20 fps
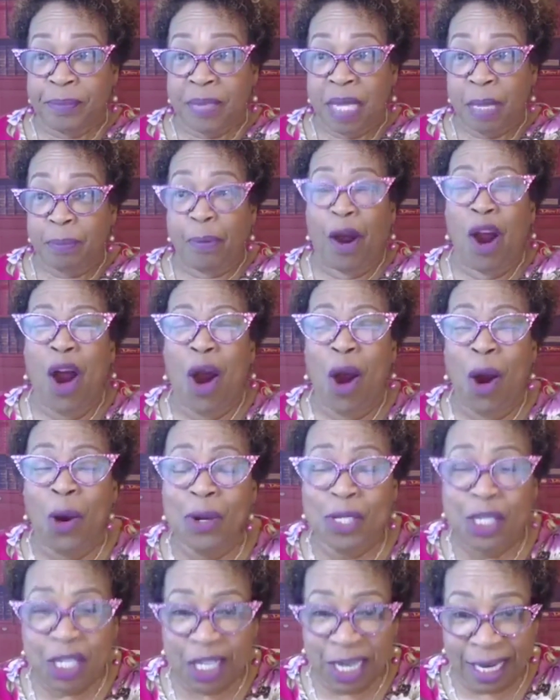
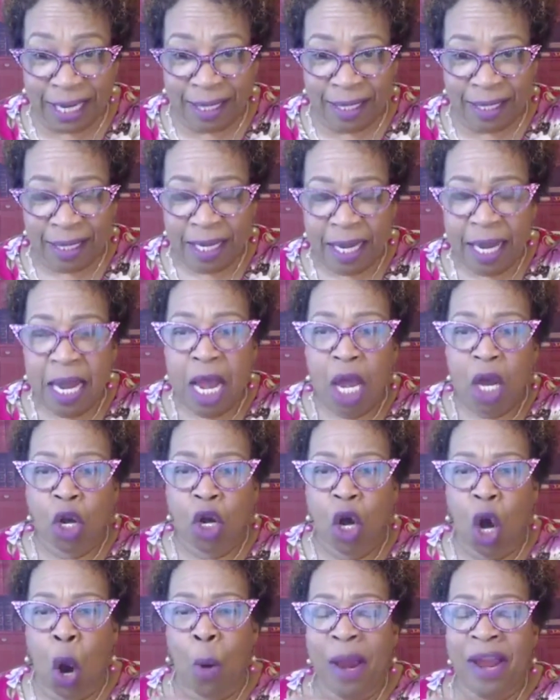purging,
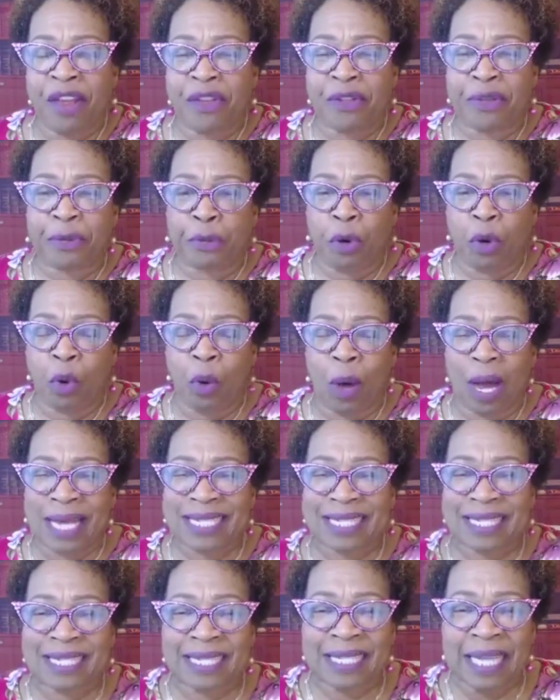going through a
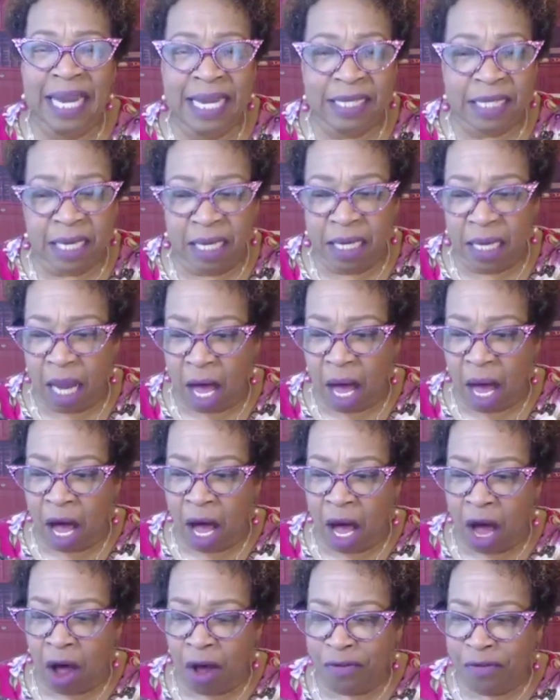season
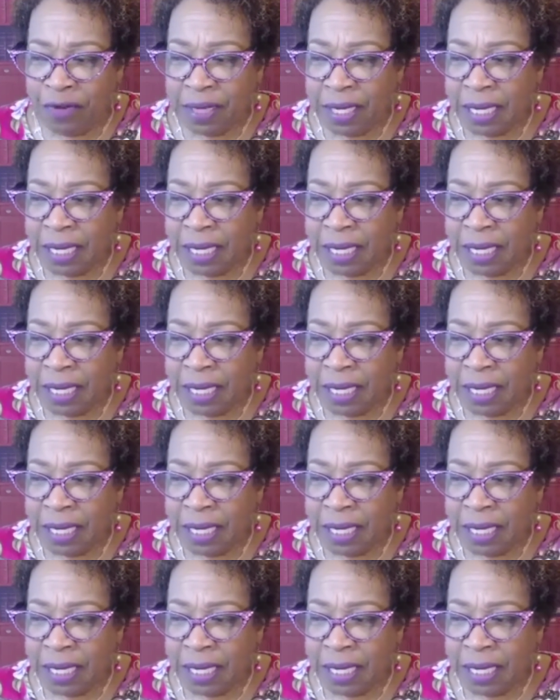of